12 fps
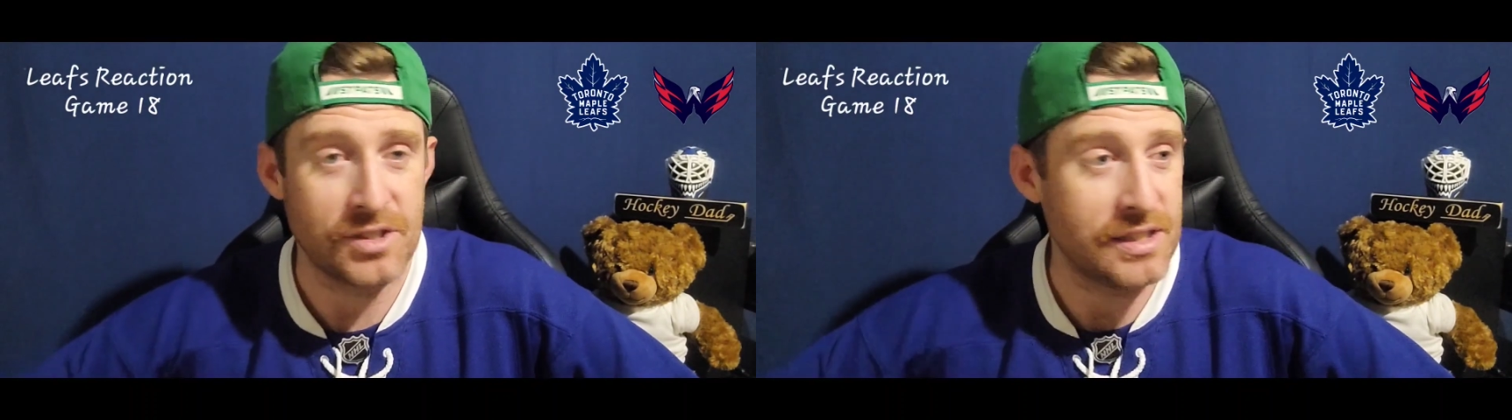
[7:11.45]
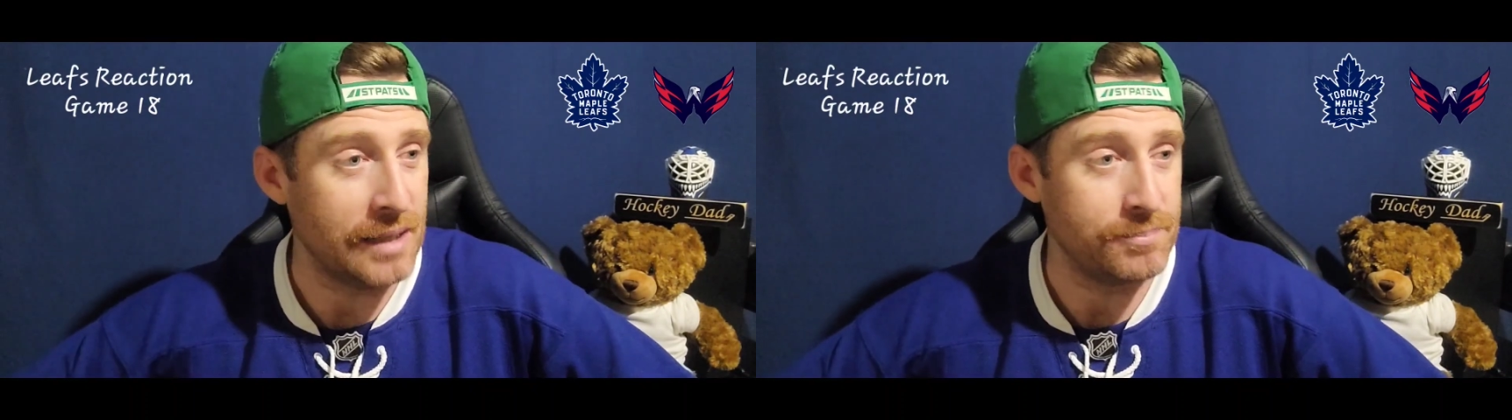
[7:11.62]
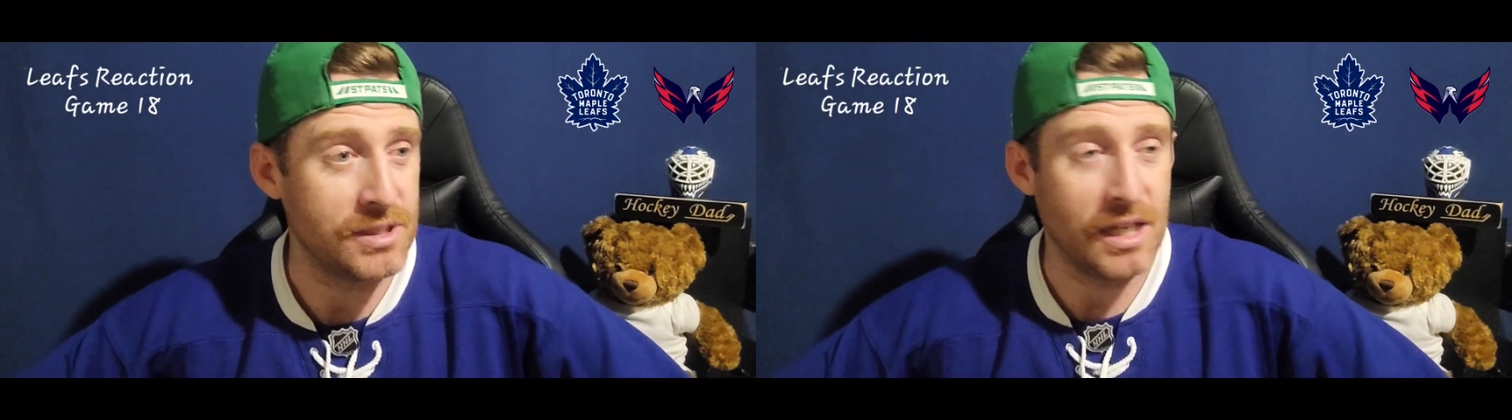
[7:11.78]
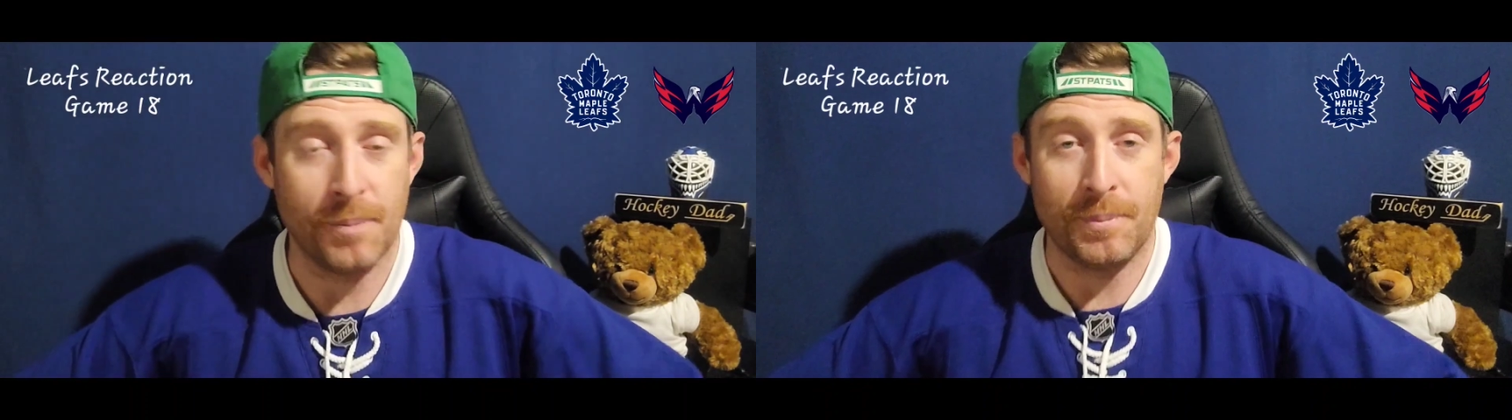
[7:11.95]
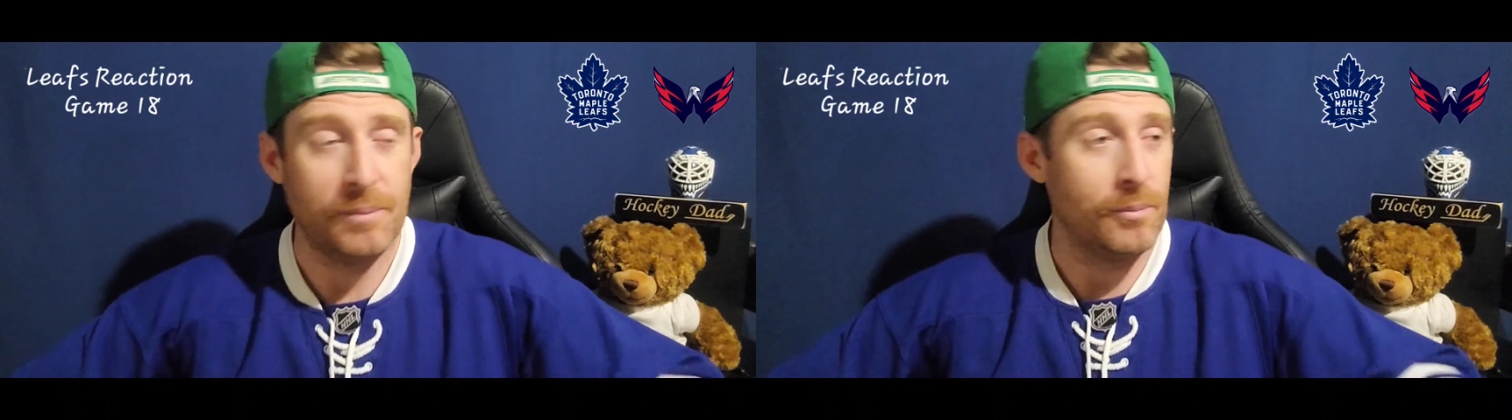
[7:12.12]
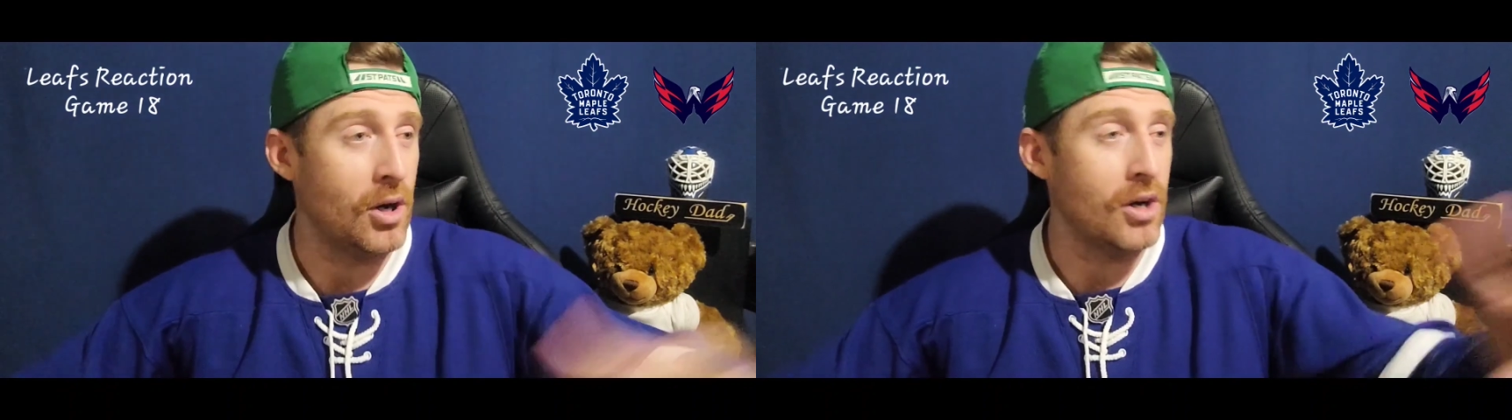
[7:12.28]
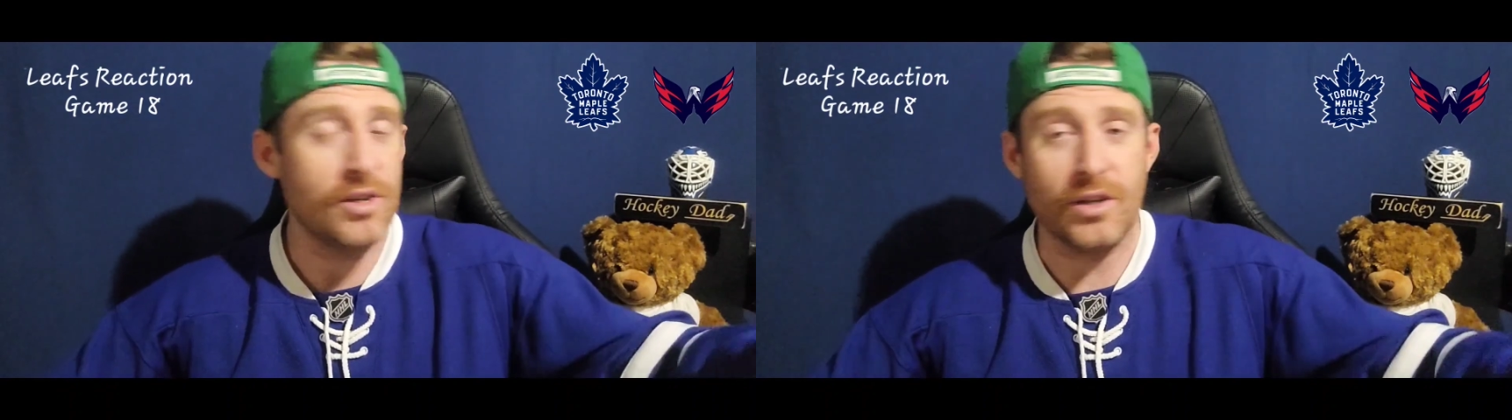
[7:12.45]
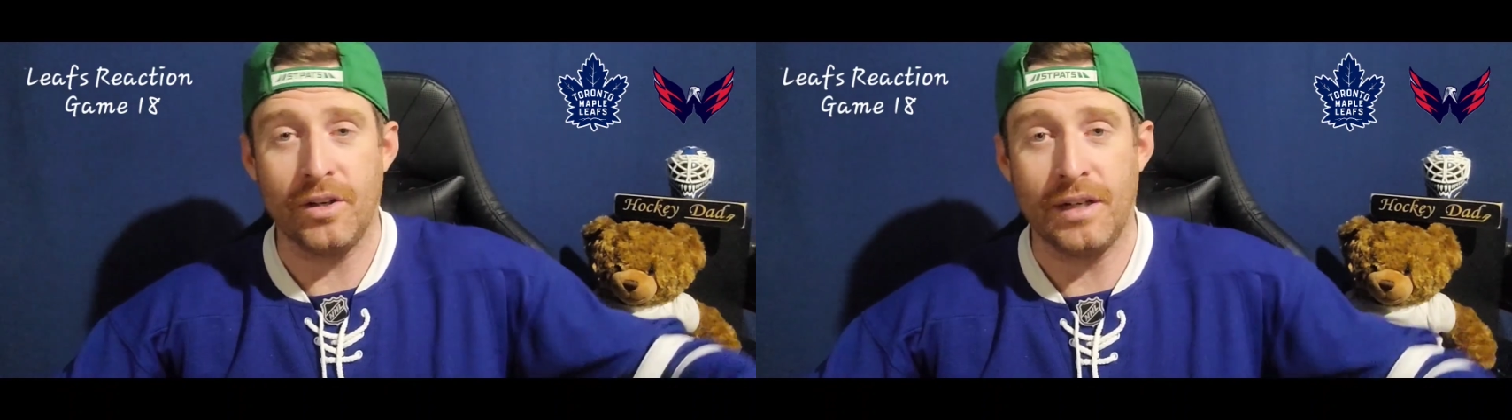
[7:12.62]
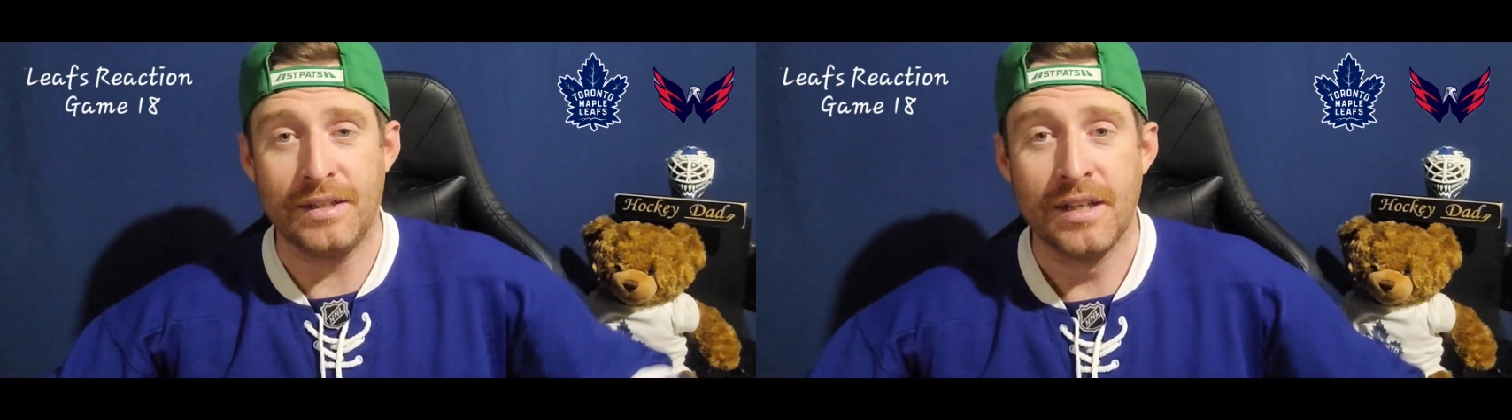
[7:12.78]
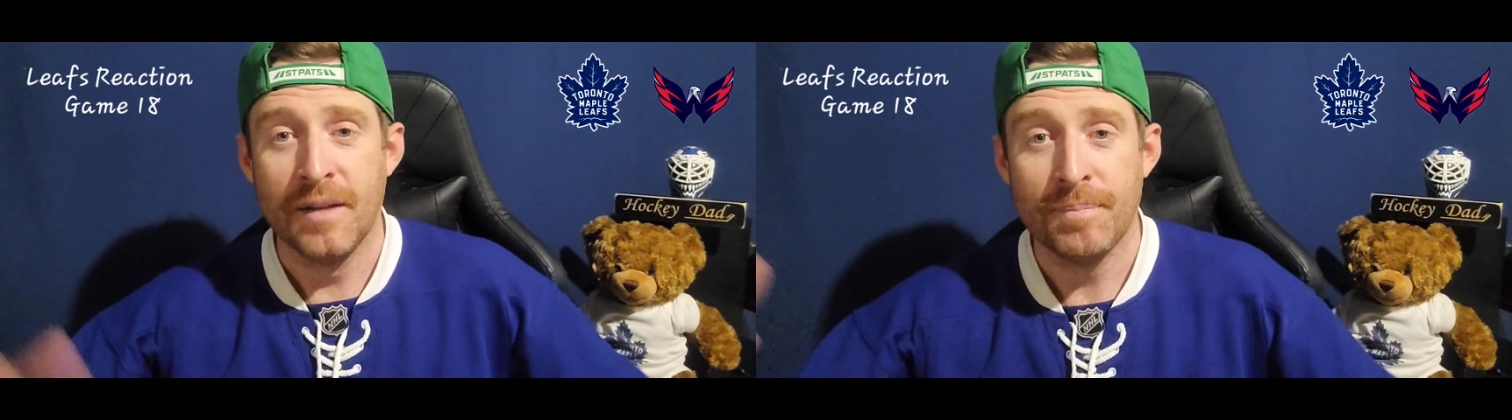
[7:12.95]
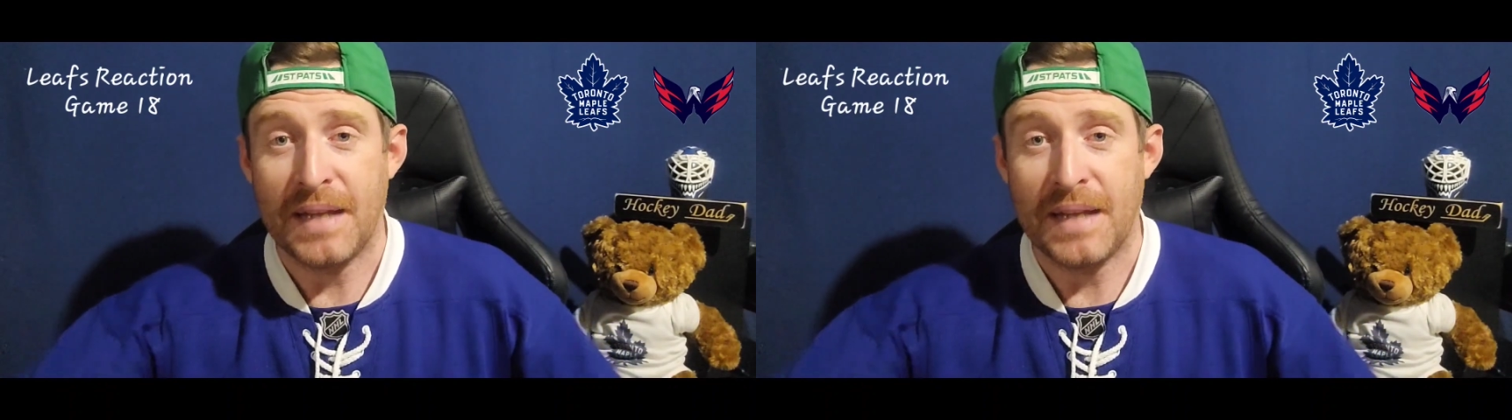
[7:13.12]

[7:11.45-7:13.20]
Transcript: stepped up and Marner and